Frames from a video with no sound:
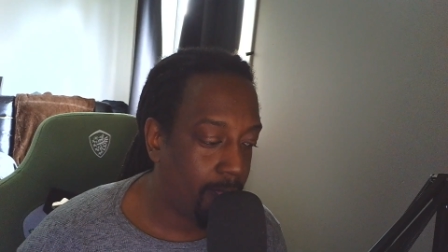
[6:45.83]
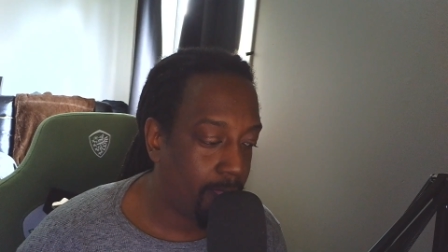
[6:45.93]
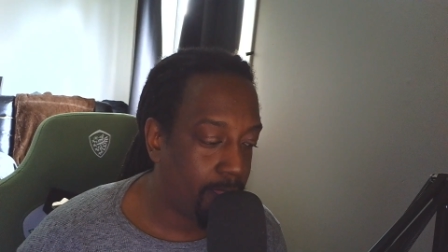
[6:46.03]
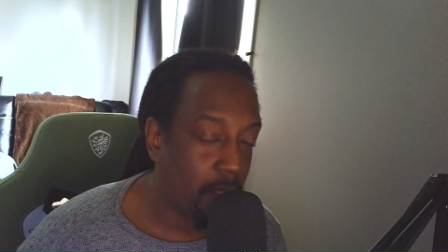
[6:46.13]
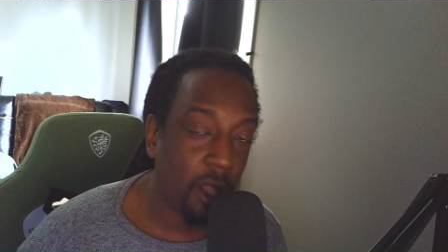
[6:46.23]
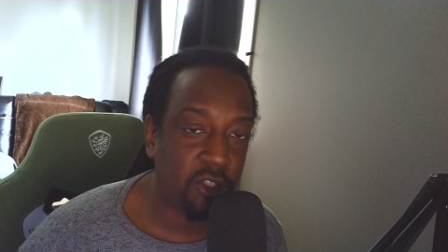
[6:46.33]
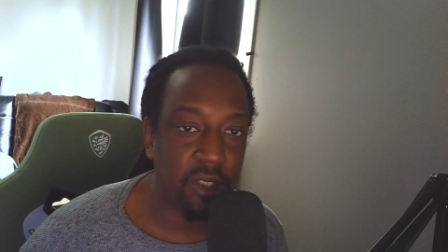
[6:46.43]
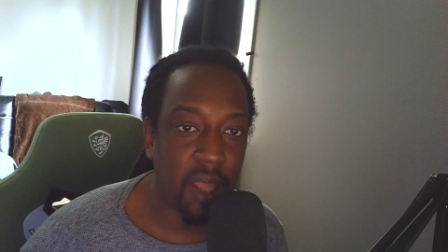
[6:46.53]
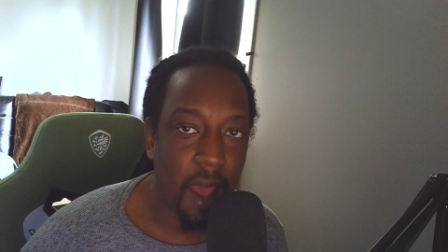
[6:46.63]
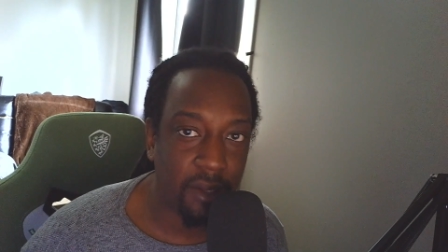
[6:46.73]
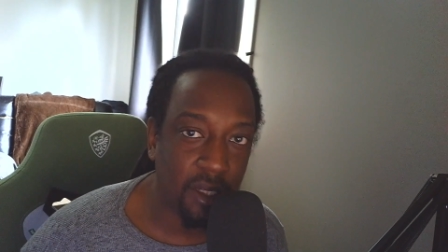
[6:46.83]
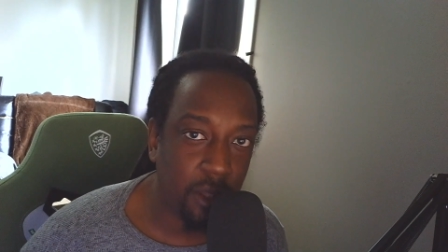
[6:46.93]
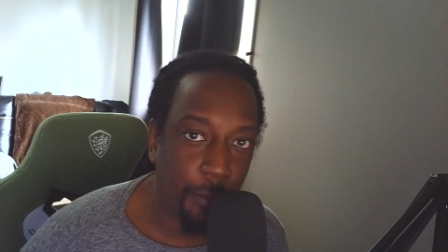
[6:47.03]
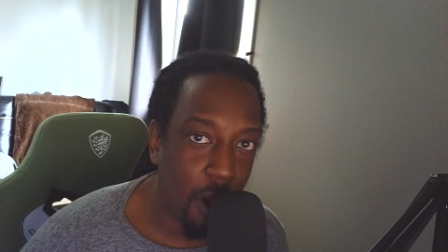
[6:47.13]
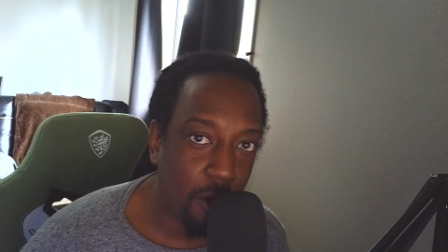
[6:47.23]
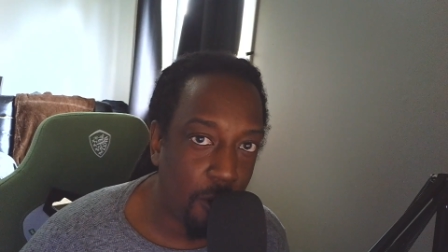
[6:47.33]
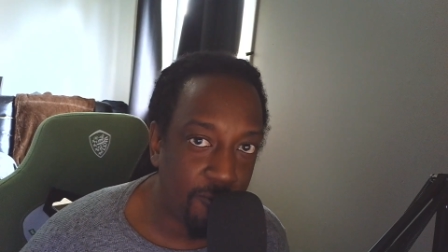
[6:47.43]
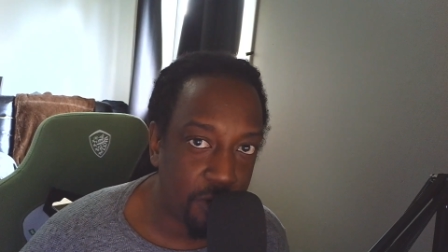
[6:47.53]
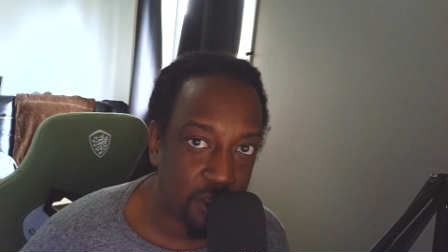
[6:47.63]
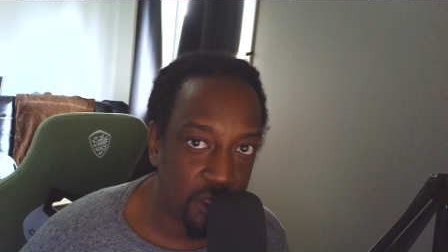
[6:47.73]
not just handing the puck
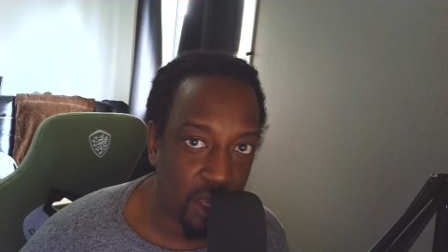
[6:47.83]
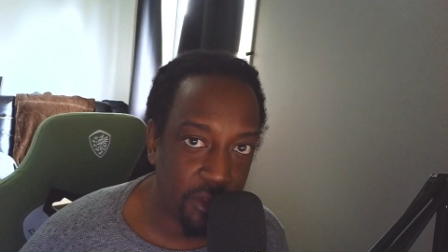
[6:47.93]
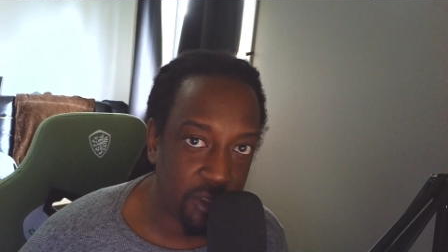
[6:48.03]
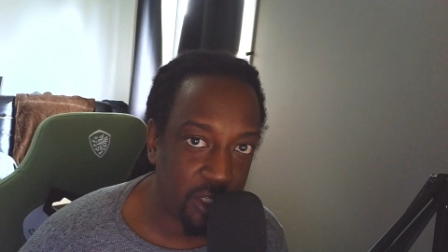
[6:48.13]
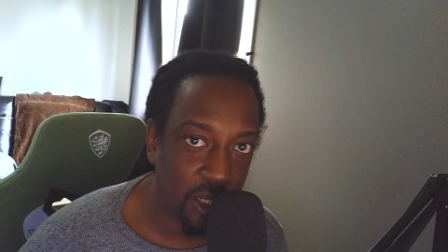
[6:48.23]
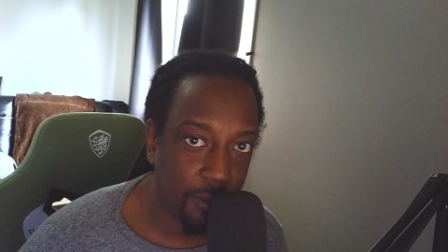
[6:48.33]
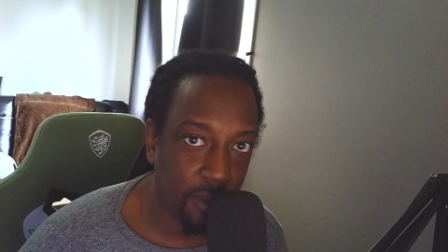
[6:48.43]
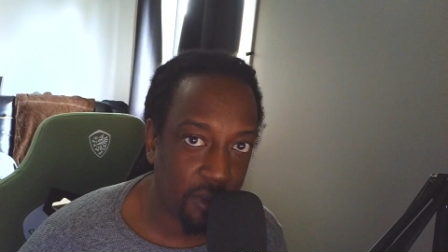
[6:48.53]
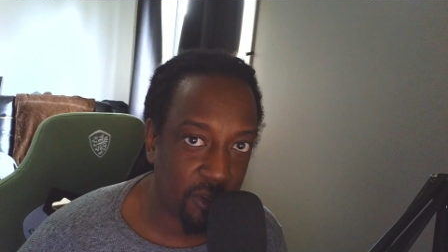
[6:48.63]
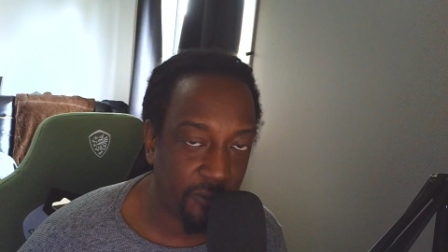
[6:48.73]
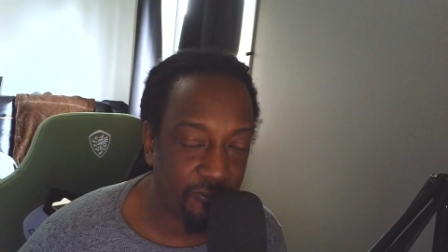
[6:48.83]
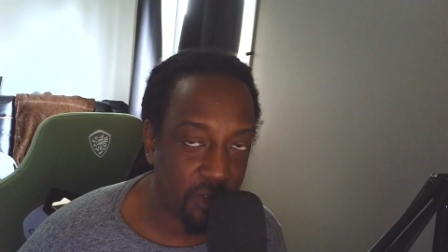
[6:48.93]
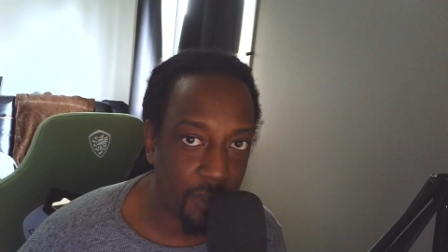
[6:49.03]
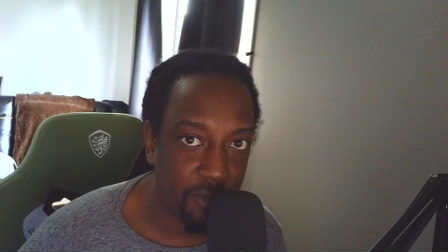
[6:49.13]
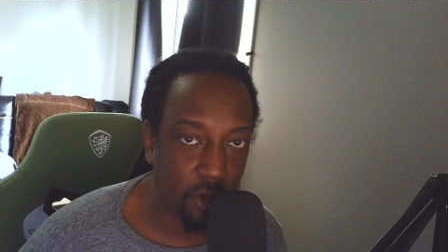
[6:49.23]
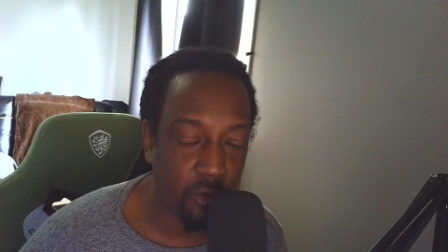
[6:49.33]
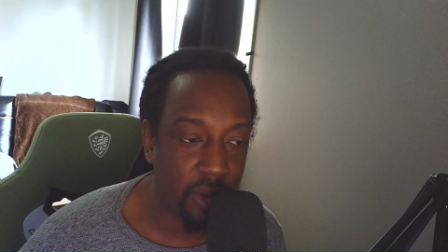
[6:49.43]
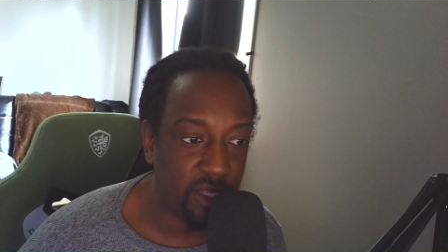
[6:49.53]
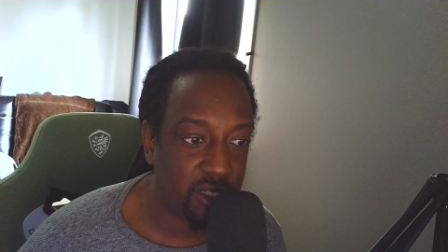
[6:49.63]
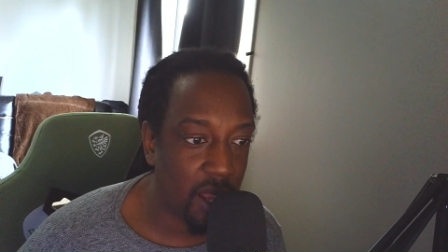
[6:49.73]
over to the other team for them to
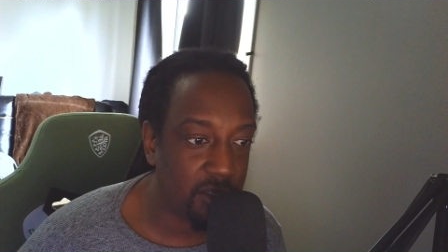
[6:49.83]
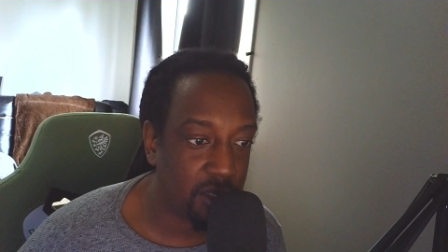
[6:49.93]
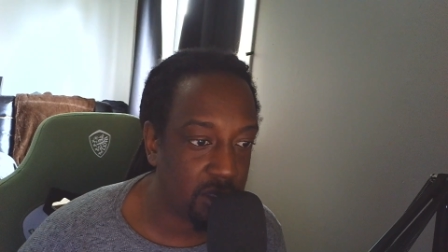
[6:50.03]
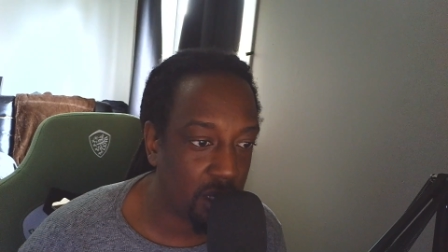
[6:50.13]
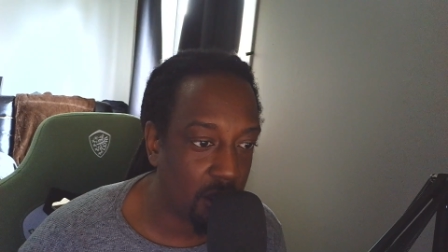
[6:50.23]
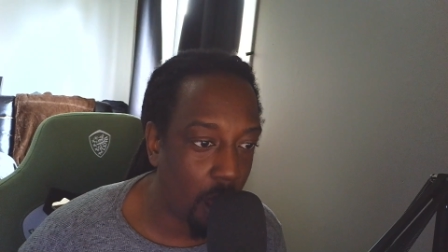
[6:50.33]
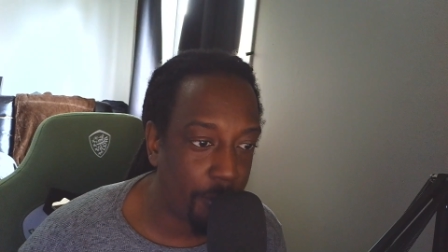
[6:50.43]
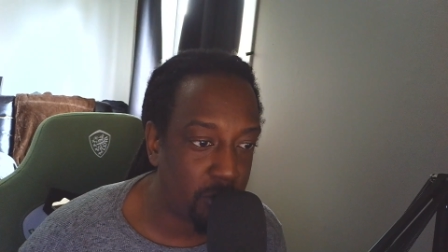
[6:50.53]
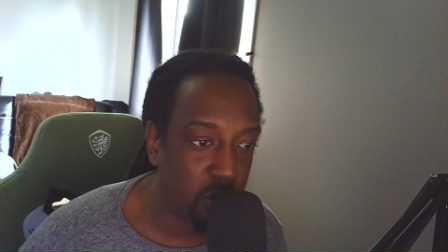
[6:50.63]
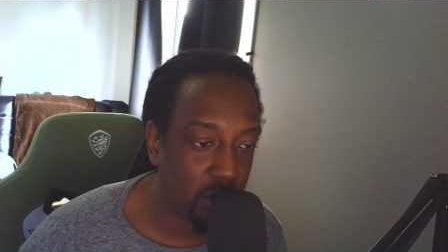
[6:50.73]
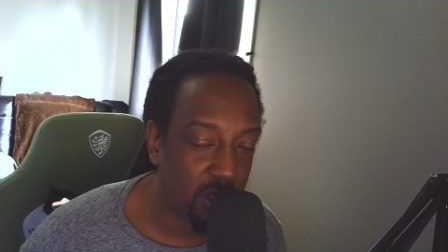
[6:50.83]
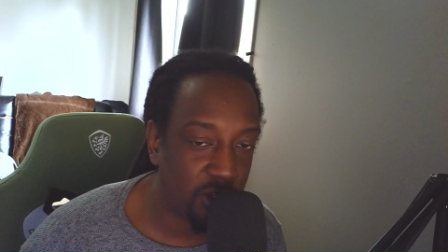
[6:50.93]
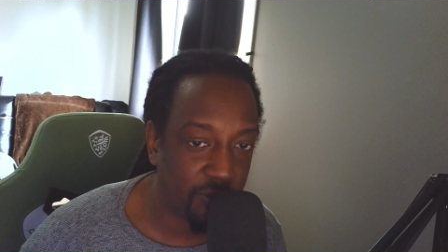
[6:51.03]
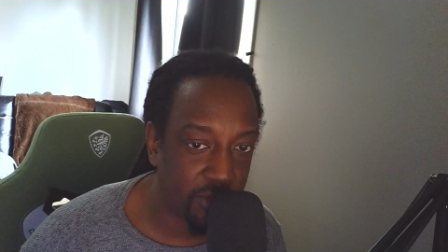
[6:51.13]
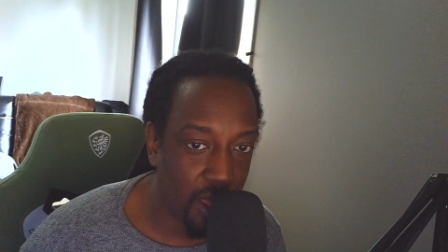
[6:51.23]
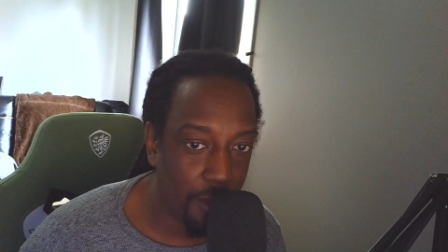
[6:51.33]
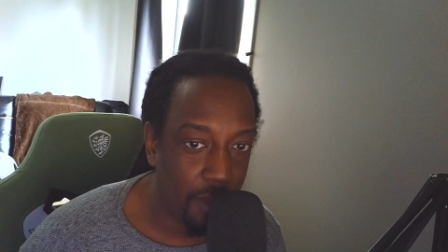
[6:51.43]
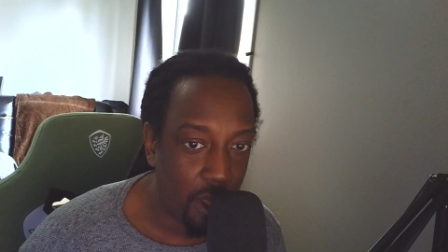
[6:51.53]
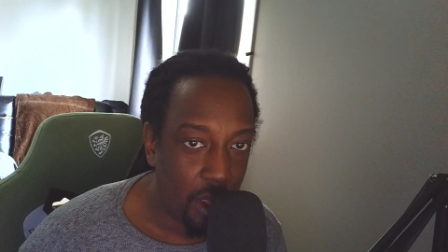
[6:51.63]
create chances and opportunities for them.